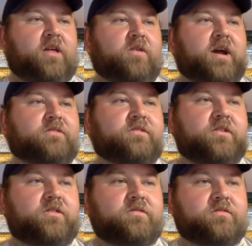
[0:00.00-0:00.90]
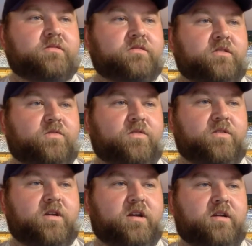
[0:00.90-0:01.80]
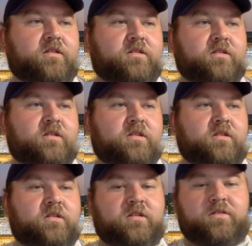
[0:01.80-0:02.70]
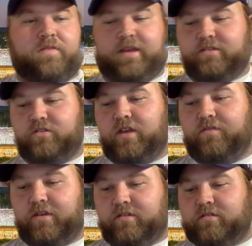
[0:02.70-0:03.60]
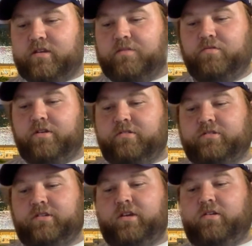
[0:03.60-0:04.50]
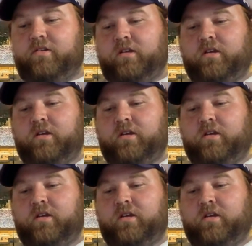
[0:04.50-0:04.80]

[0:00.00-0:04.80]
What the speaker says: Alto over Thanksgiving a couple of years ago.